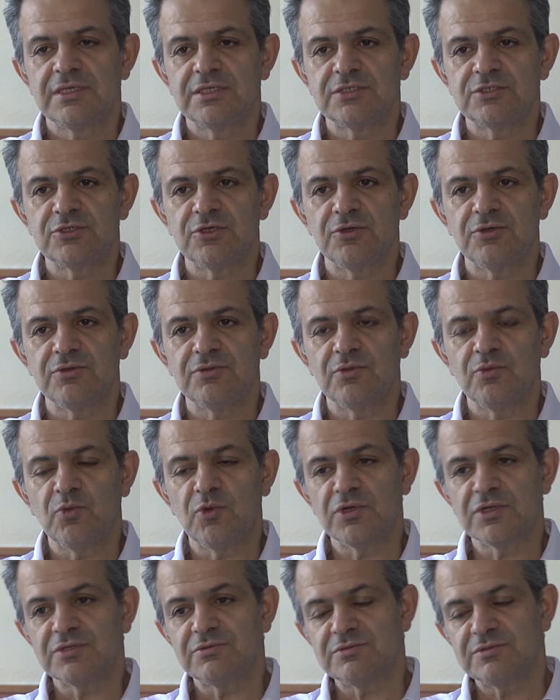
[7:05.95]
So the
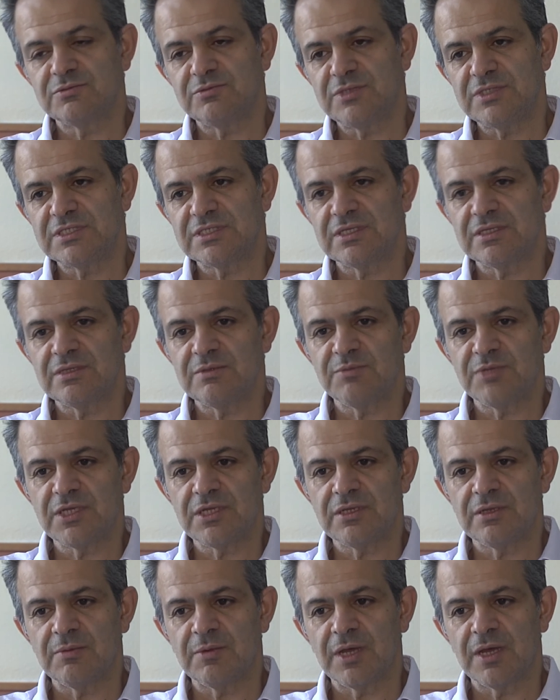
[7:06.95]
work was recently
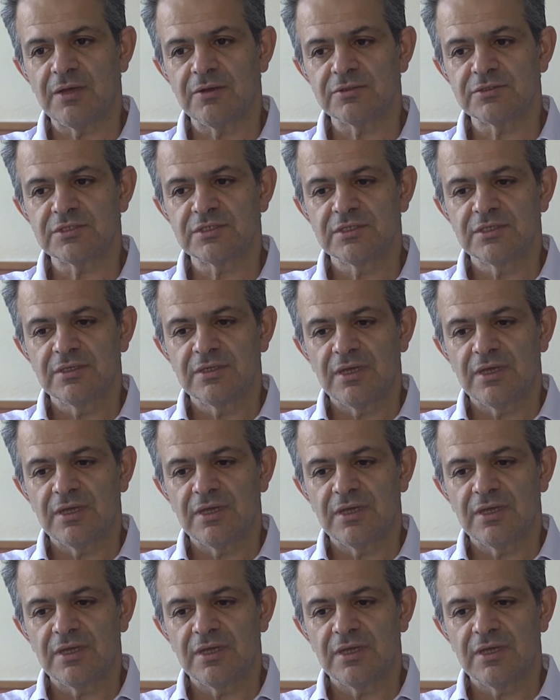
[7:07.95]
been about,